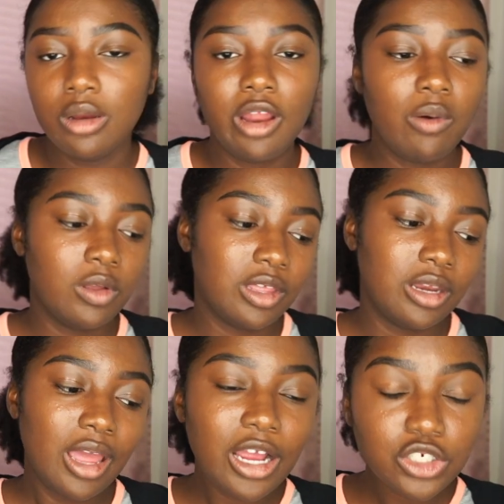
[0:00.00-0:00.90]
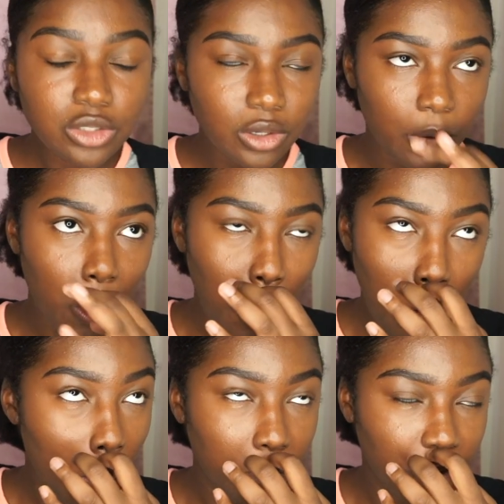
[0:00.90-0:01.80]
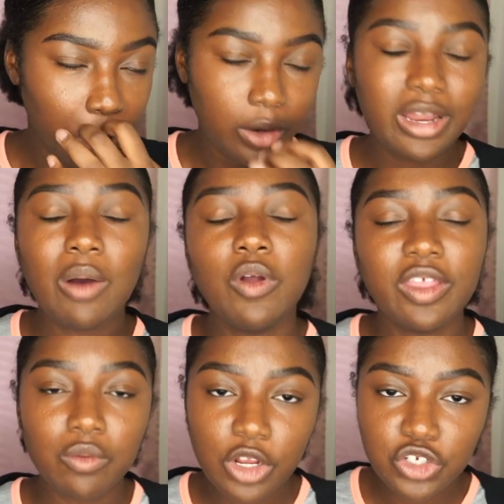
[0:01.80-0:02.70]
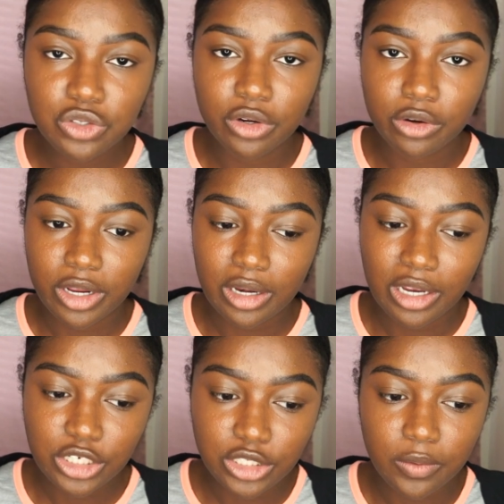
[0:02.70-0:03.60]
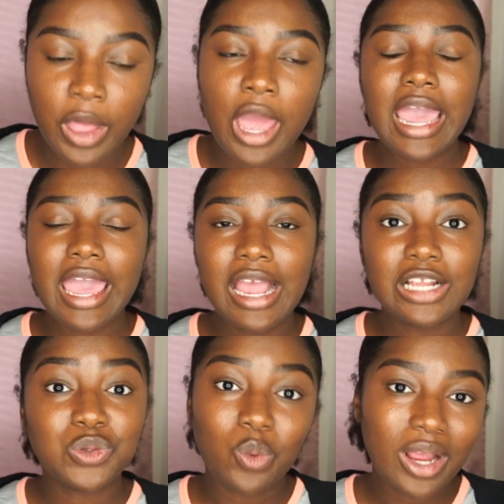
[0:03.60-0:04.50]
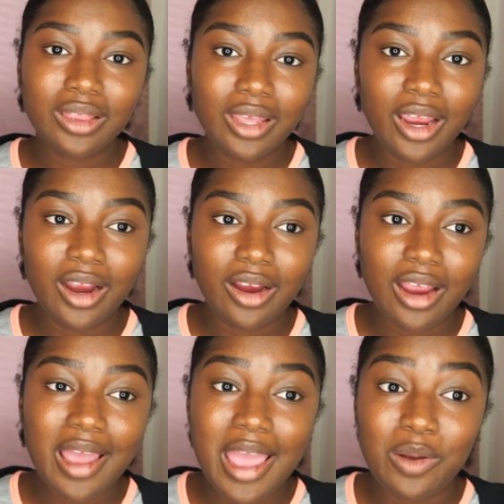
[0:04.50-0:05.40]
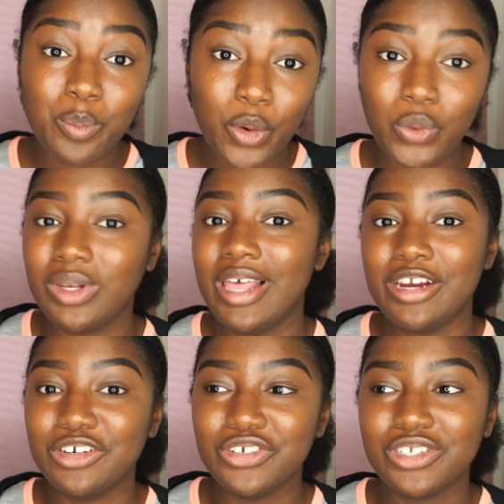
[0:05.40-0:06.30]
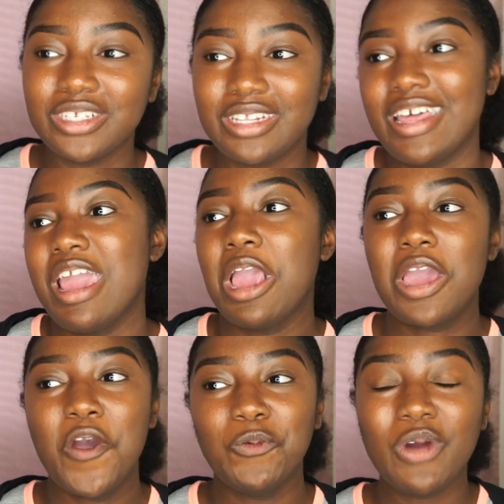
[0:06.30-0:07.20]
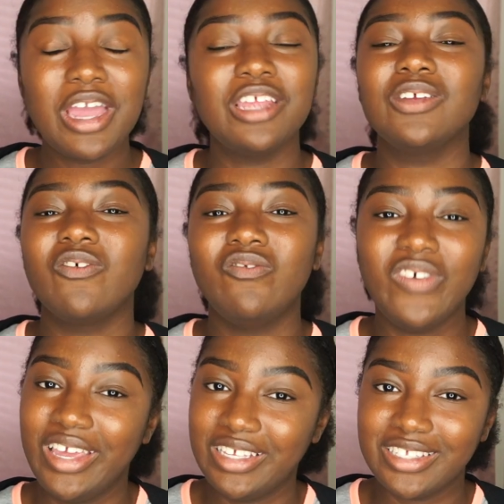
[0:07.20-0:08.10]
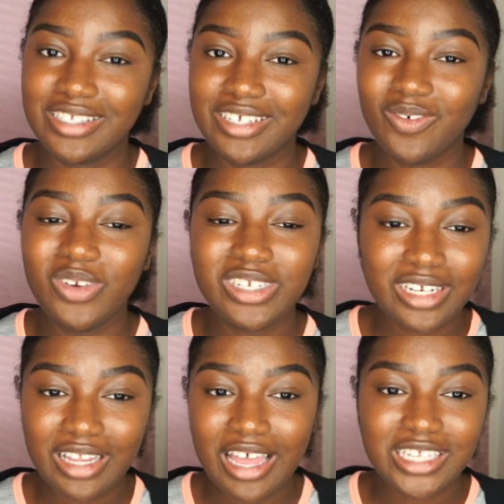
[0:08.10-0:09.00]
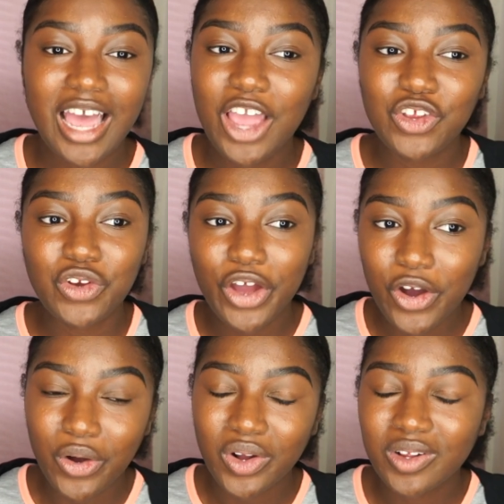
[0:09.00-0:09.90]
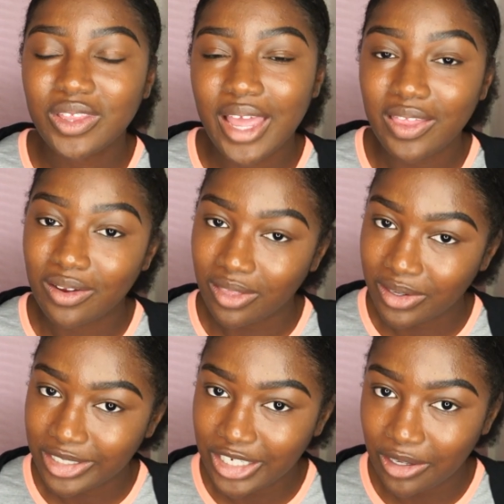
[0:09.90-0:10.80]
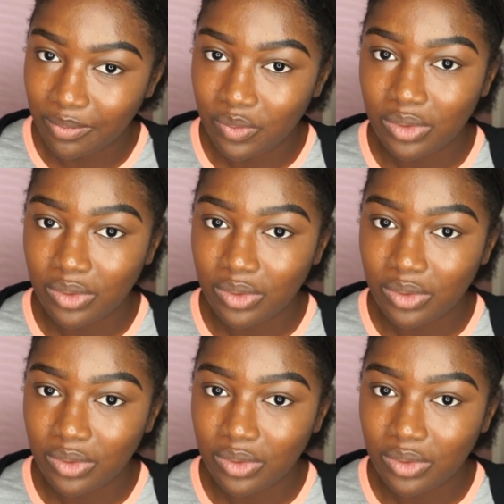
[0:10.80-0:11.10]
now with a national i'm sorry now with a regional accreditation it's right there in bold letters like right in your face which that's how you know that they're legit